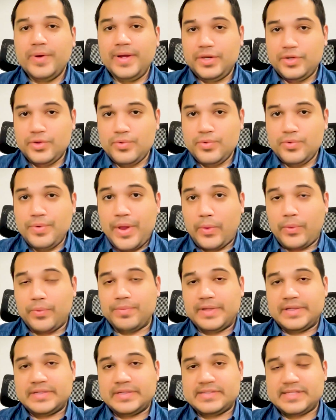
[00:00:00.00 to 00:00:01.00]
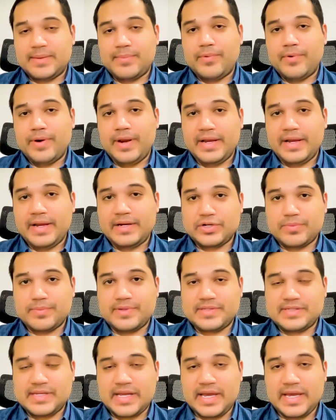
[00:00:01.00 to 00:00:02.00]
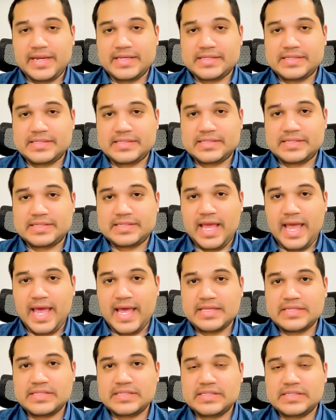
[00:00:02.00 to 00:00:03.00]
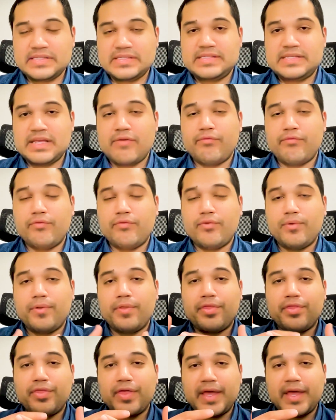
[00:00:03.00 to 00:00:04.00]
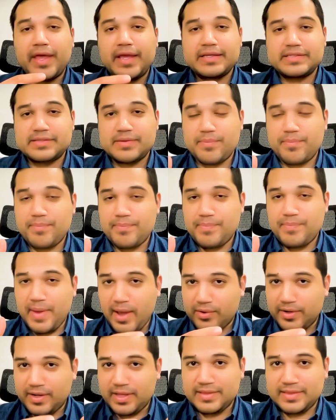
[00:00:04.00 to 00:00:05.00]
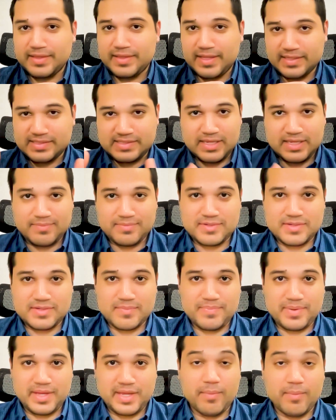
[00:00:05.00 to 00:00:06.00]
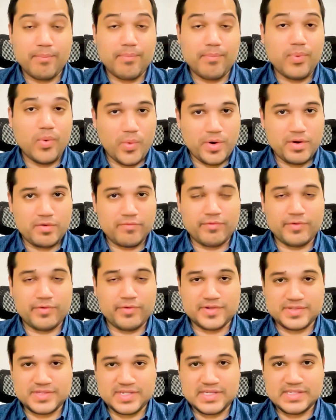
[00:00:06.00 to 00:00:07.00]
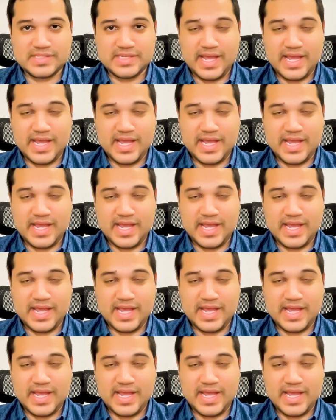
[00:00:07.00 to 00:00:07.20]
We do know that seborrheic dermatitis has several things about it that seem to be important for disease